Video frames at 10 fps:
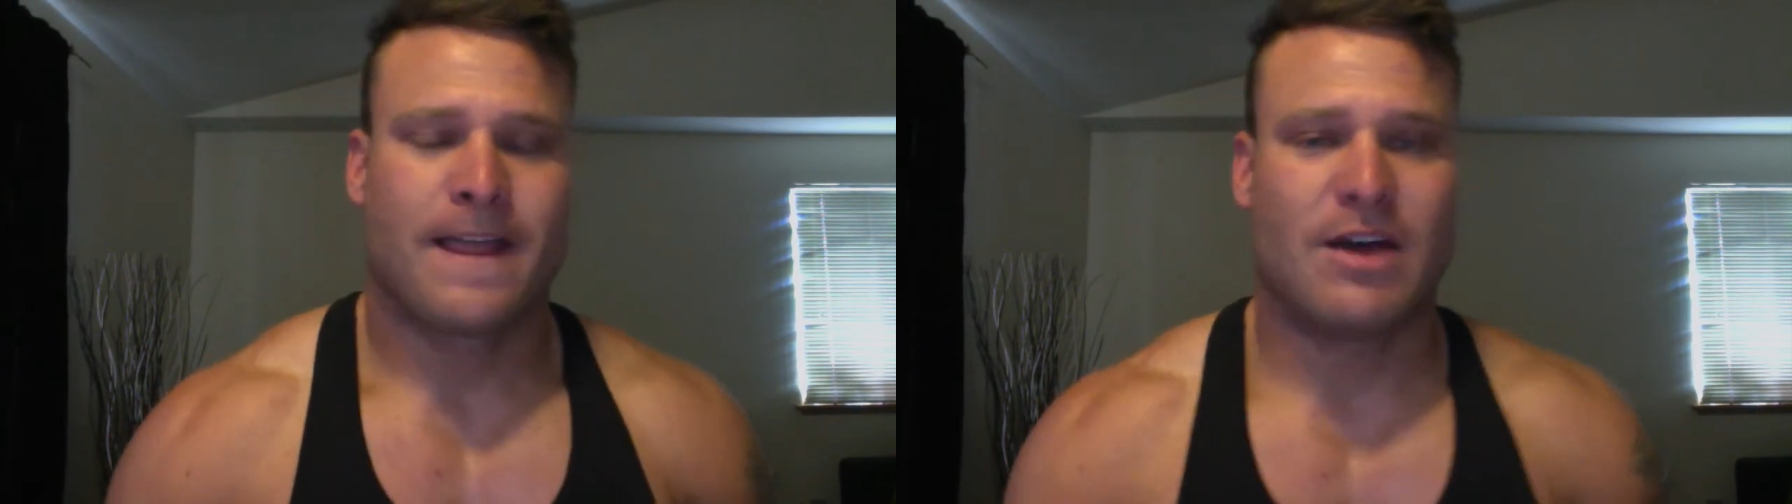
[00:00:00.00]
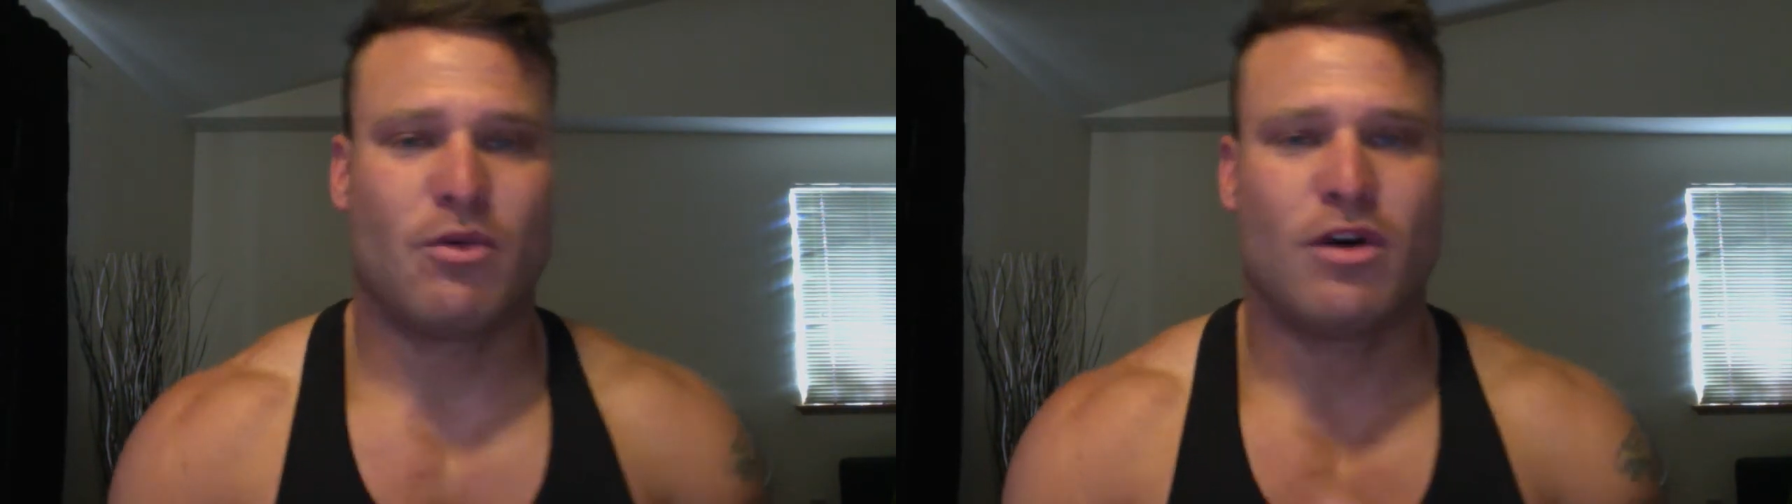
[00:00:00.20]

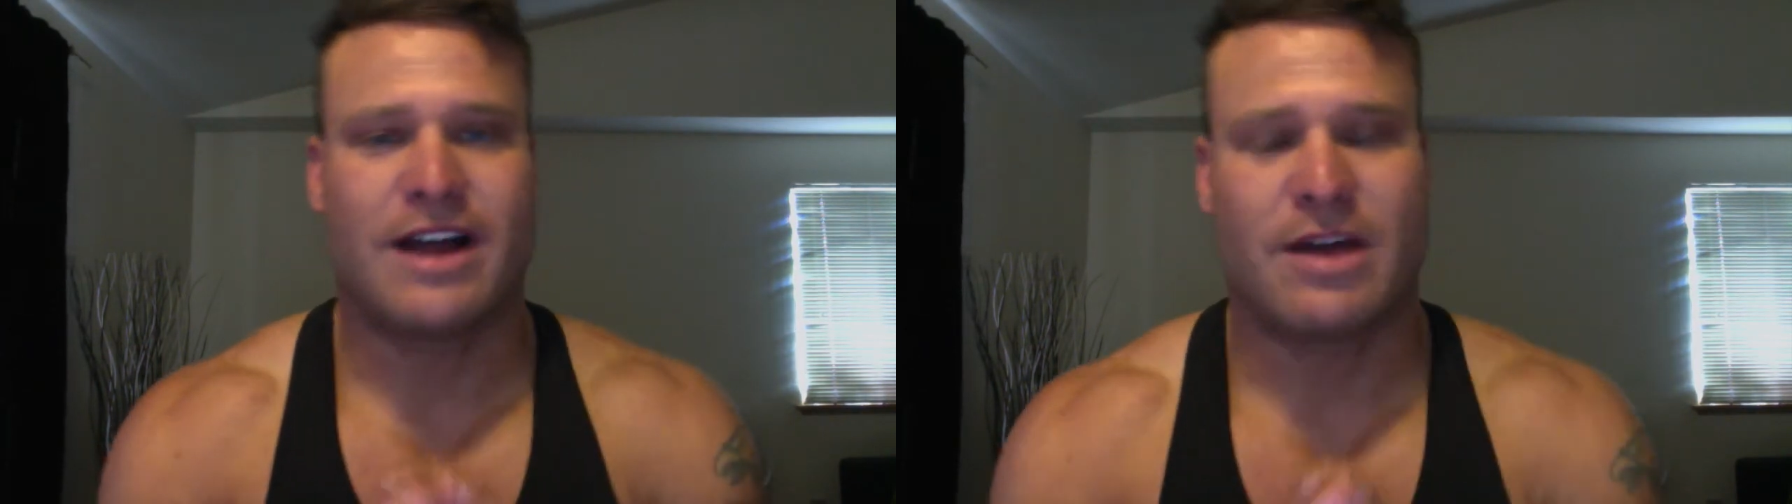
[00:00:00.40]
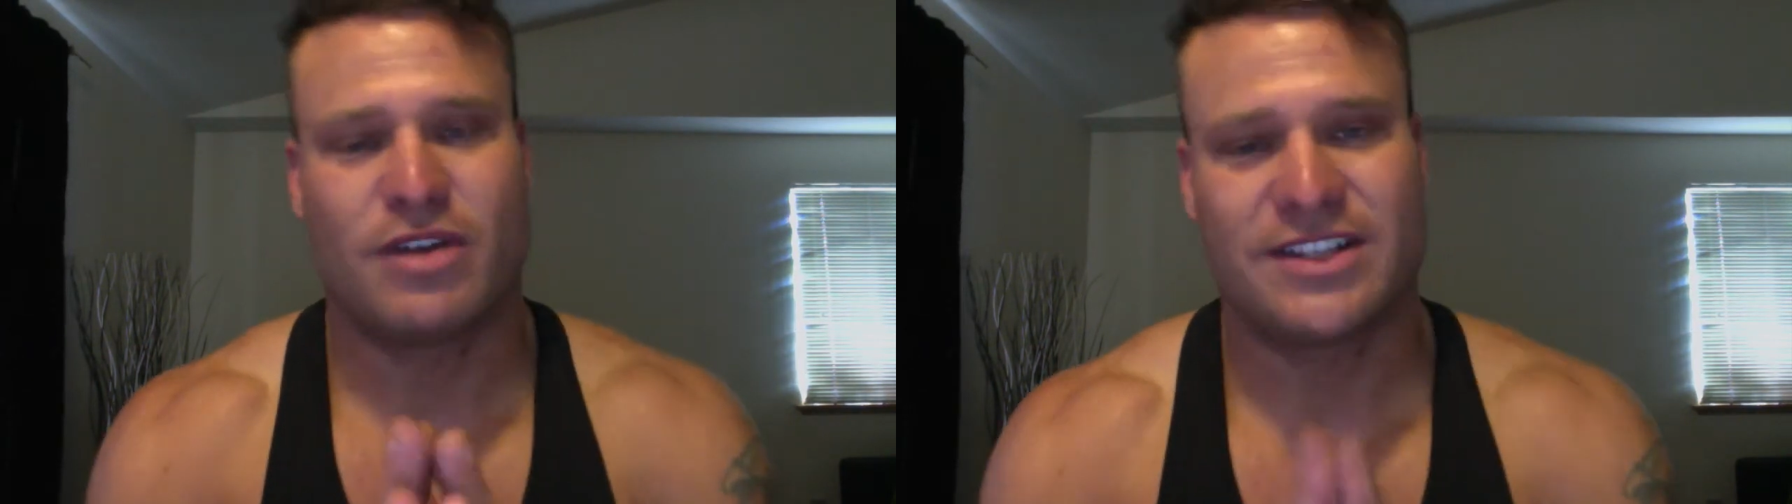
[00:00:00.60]
I
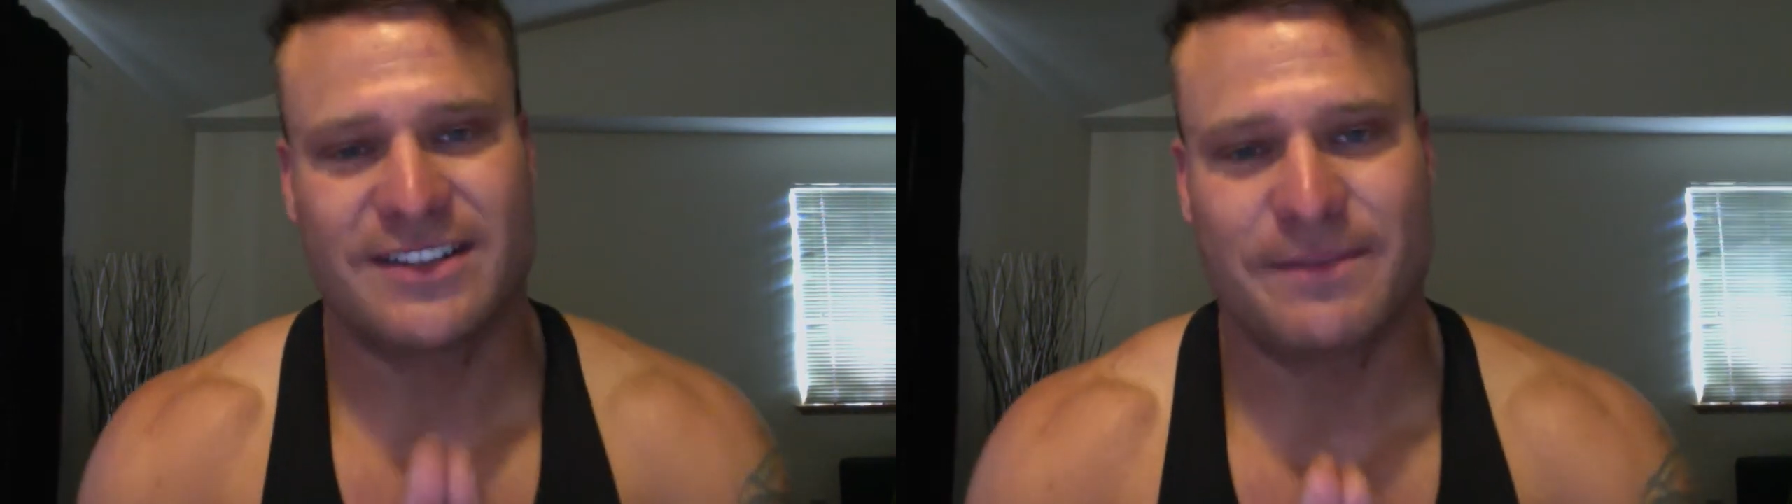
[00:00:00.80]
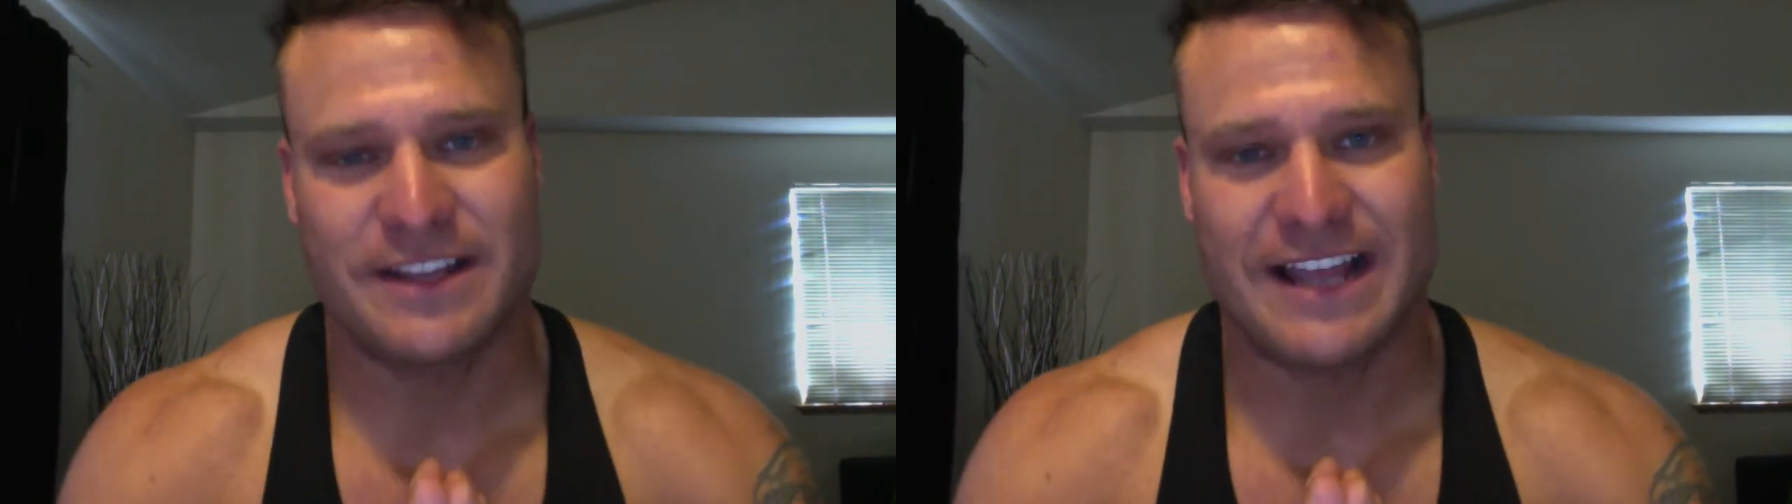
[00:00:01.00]
want
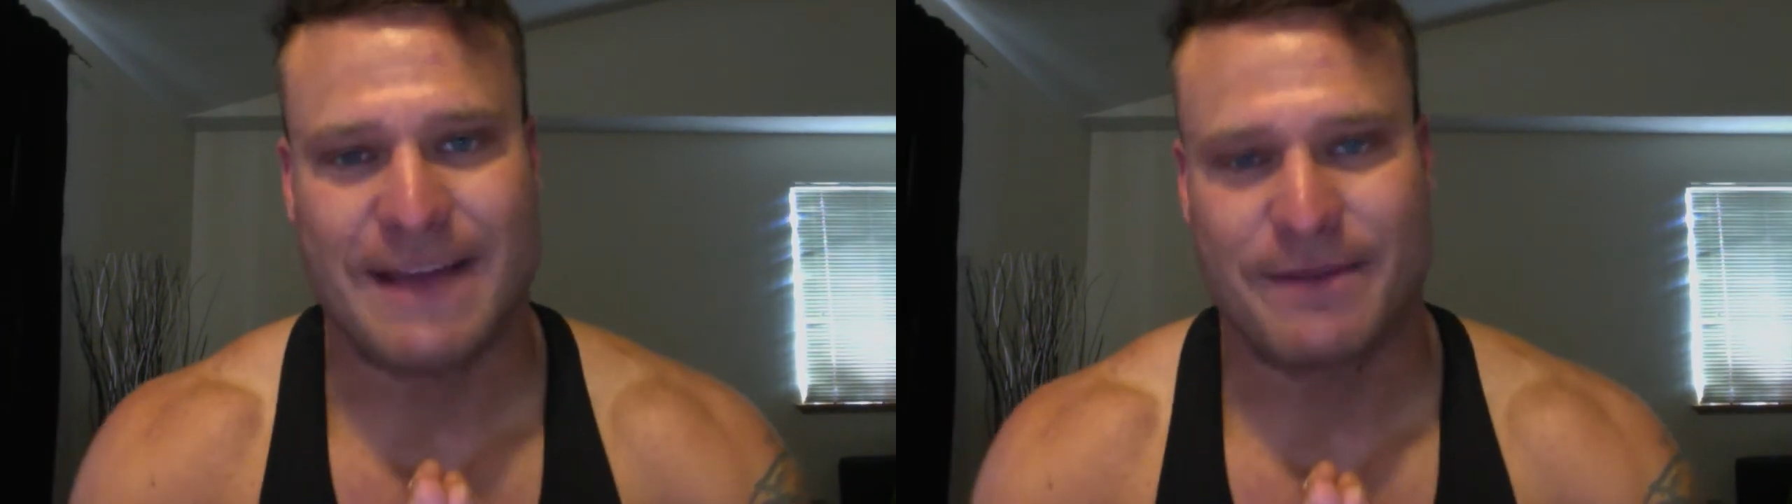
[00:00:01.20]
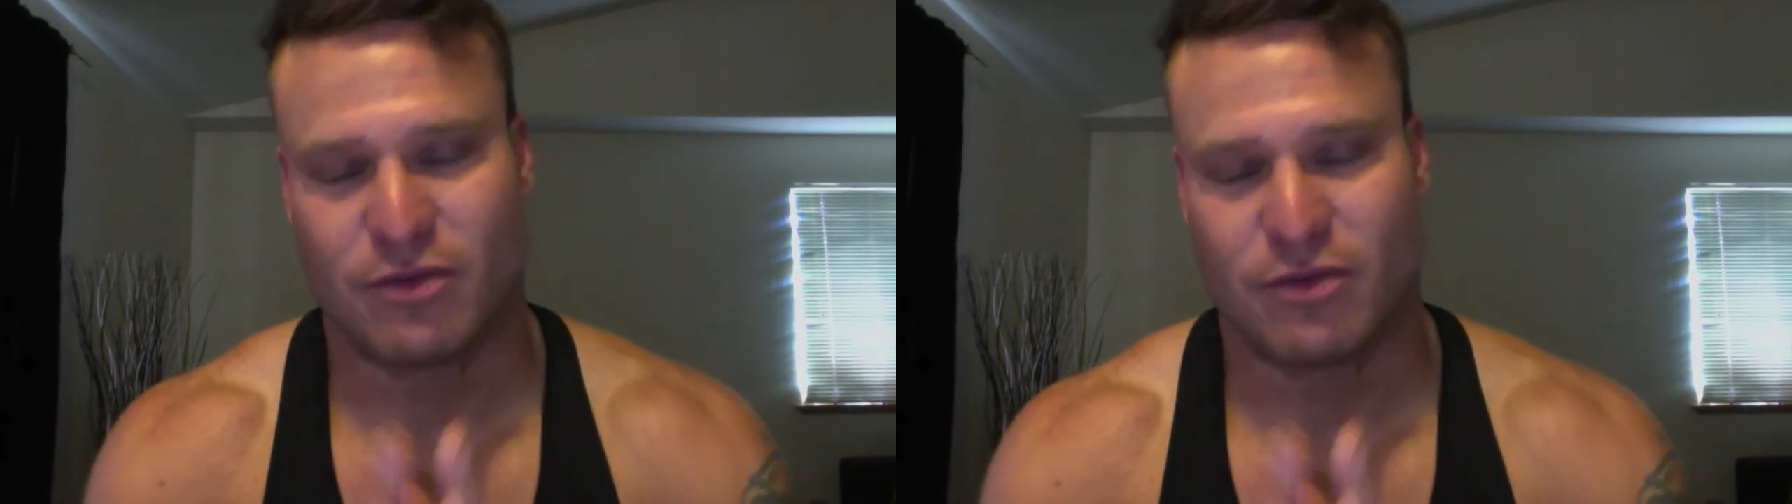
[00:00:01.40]
something to happen.